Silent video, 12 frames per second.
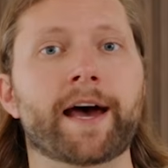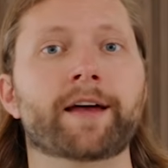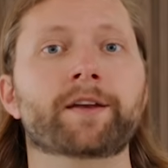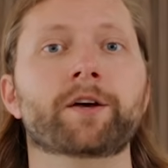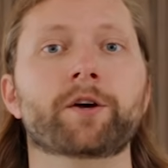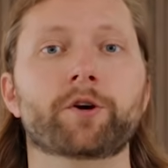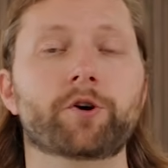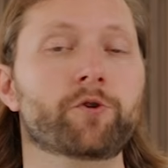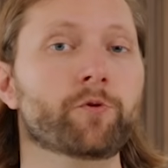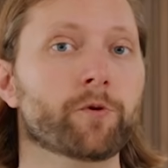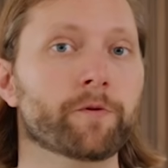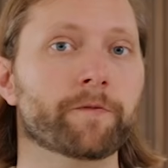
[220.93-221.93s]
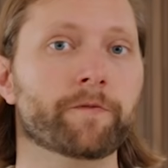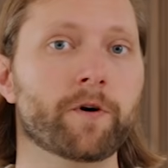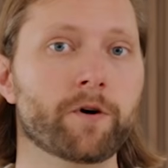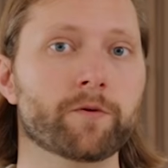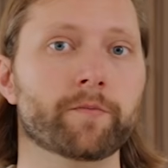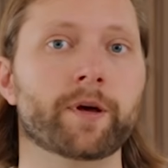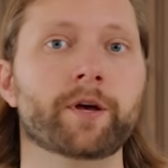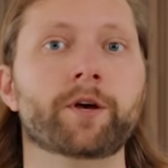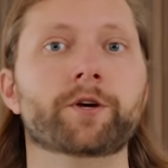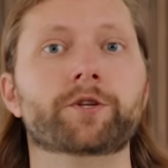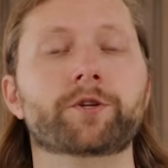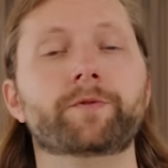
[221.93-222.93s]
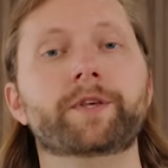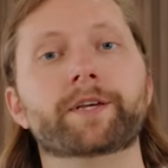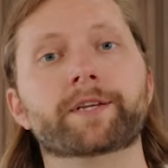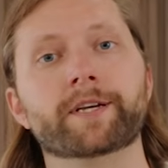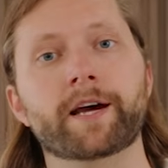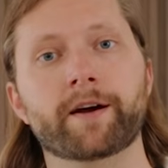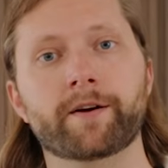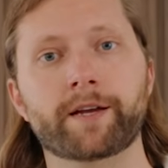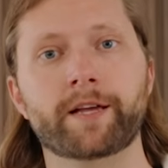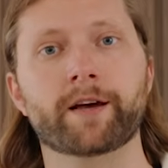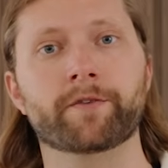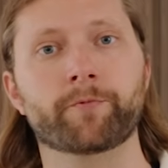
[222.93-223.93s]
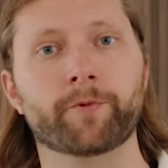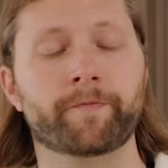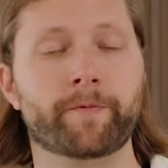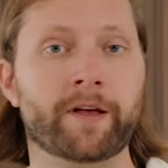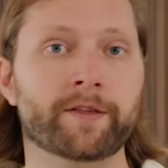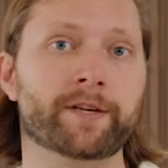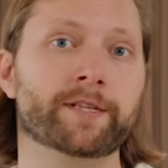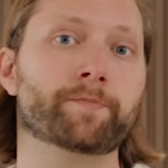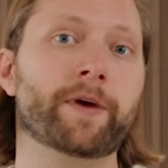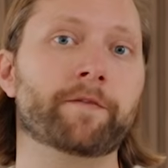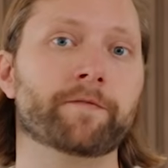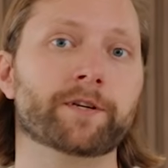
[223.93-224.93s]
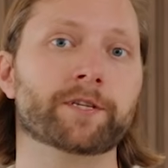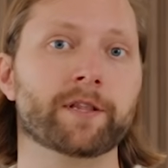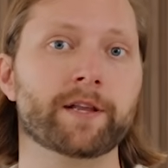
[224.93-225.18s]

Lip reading: add cool foam to the entirety of the Rivelia's beverage